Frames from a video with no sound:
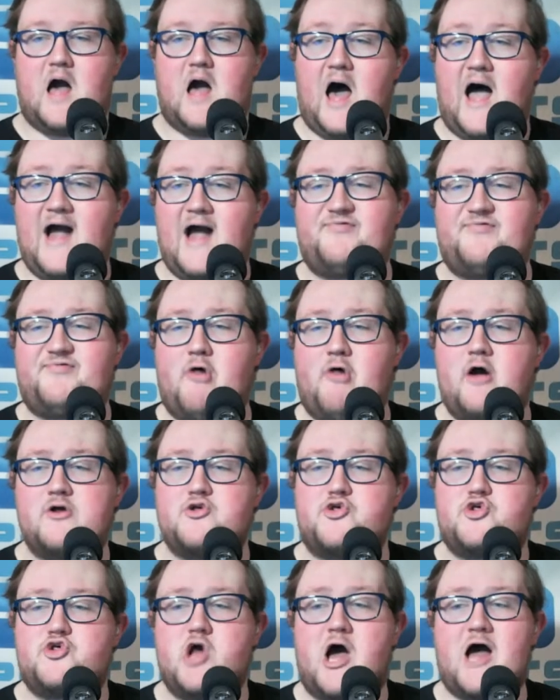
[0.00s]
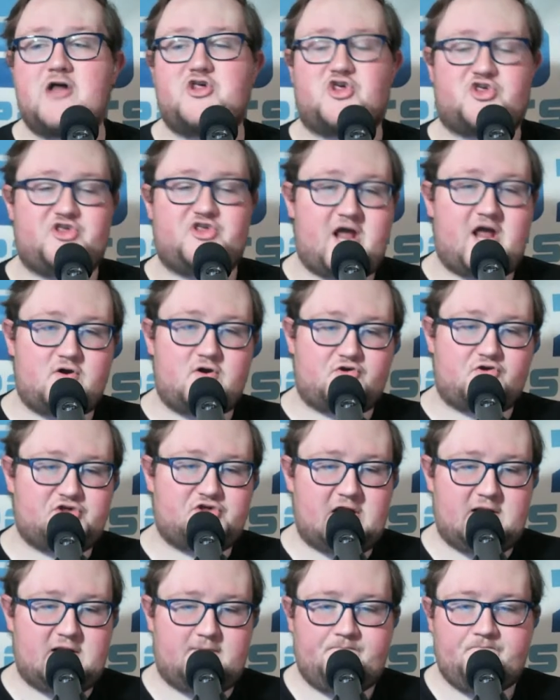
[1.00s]
I thought Josh
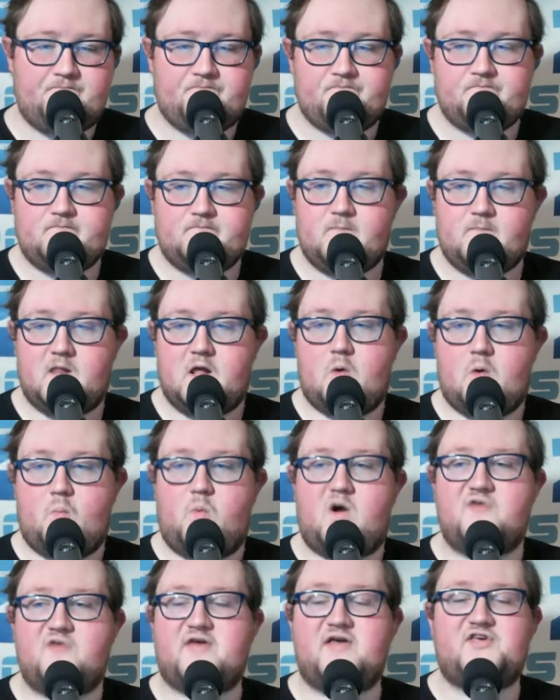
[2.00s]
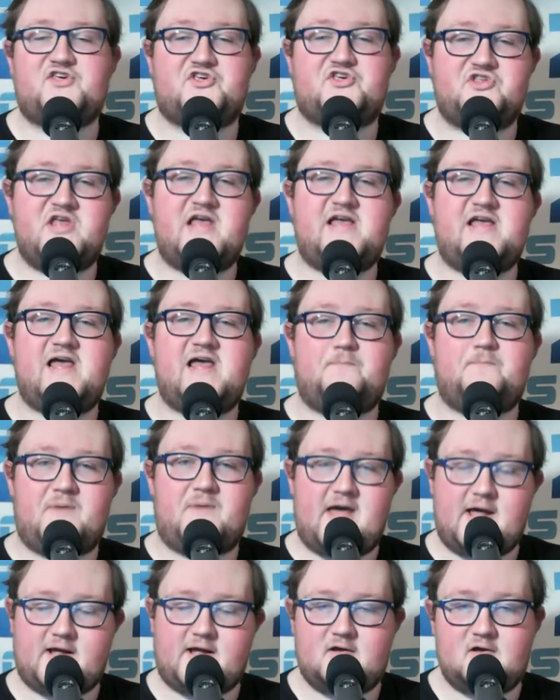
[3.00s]
Sanderson was a sneaky
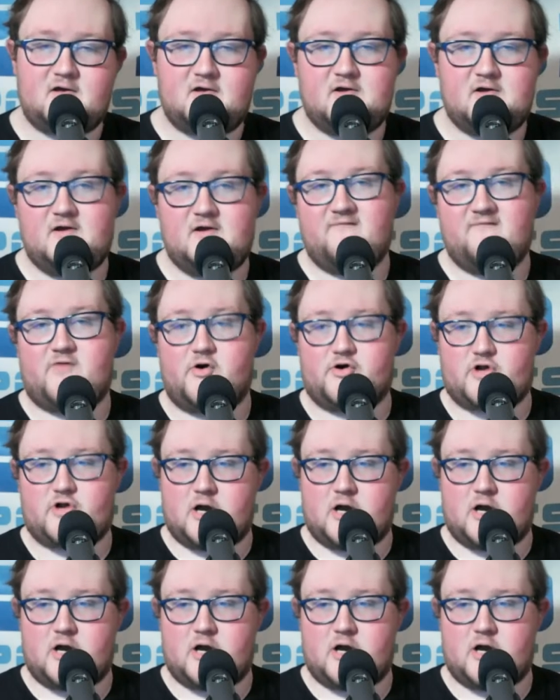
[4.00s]
pick for